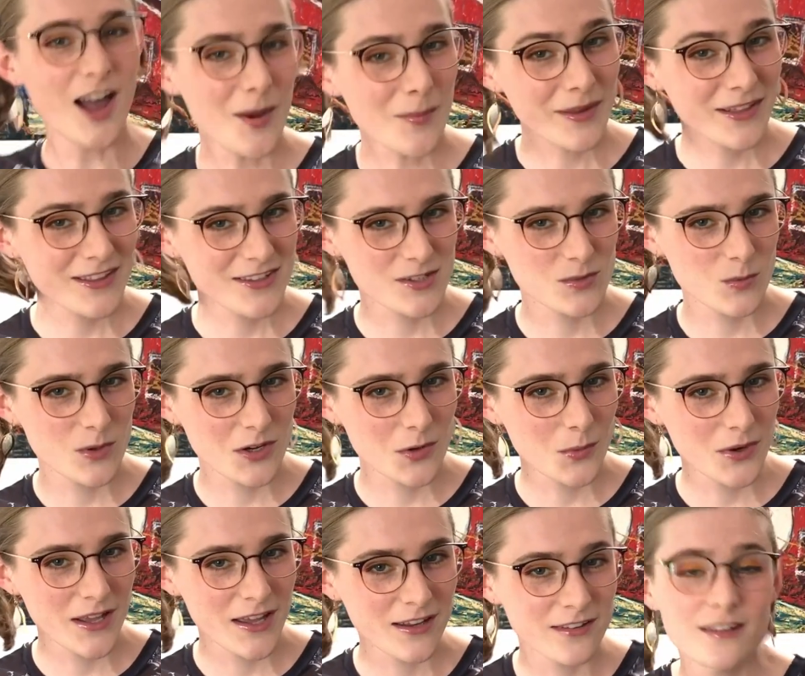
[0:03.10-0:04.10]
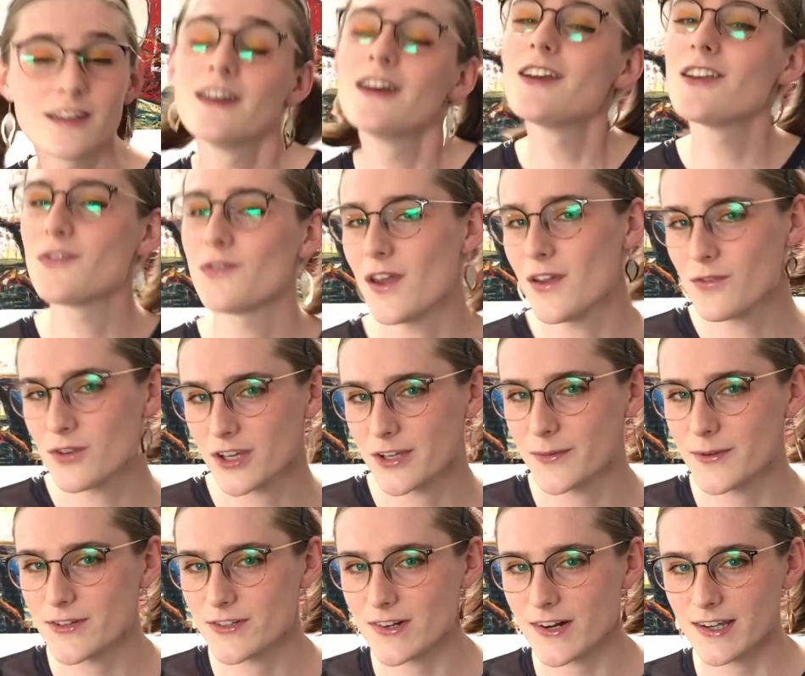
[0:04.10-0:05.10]
I'm Alice in Wonderland, your favorite
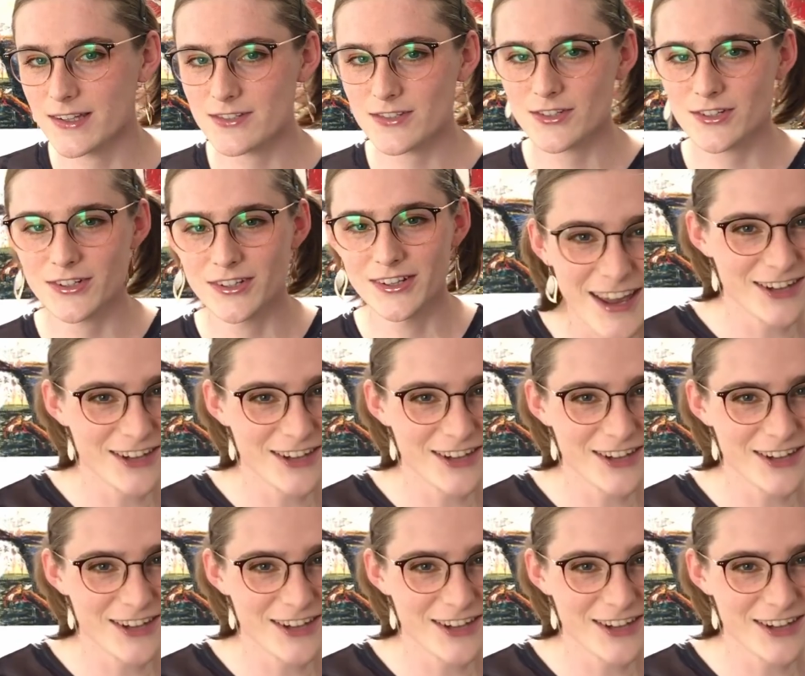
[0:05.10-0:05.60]
Kiwi trans girl,